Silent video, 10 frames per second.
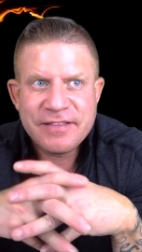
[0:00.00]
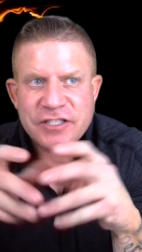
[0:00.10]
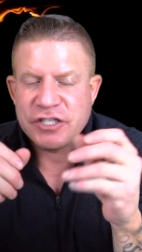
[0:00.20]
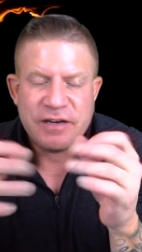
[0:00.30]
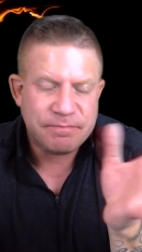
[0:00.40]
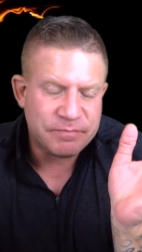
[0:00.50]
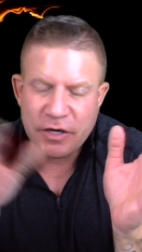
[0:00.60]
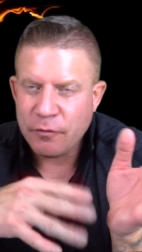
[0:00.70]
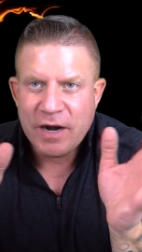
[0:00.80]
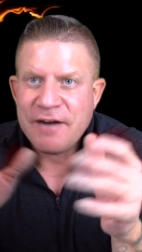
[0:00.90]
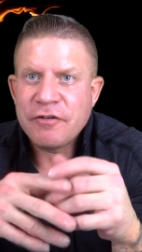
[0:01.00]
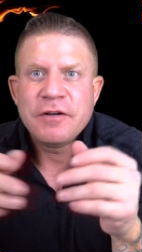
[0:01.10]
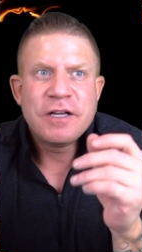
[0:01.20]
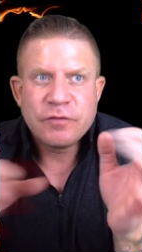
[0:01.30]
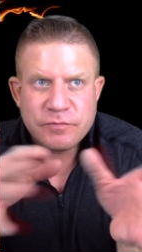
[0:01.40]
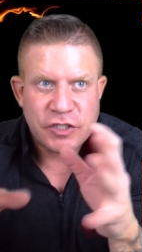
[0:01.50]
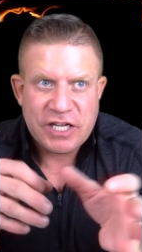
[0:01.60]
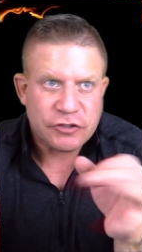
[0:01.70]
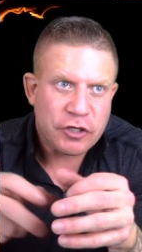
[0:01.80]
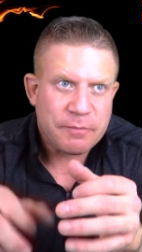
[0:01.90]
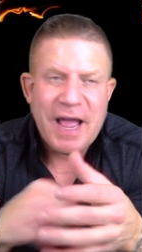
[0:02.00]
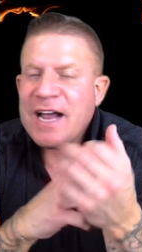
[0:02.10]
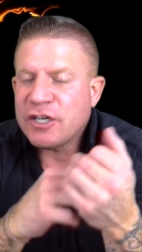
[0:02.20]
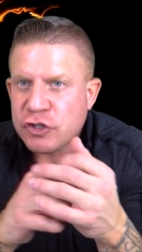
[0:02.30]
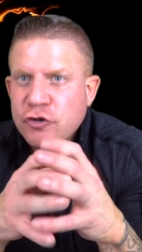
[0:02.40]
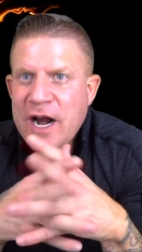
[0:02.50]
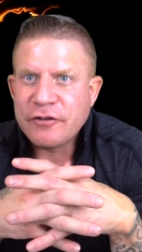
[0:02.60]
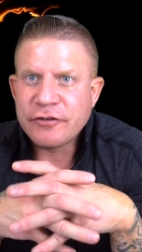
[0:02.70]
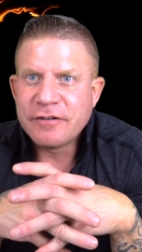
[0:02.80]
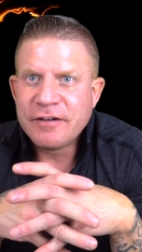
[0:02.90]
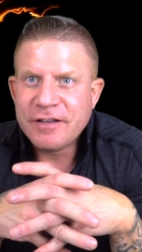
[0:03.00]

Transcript: Giselle took her back, strangled her.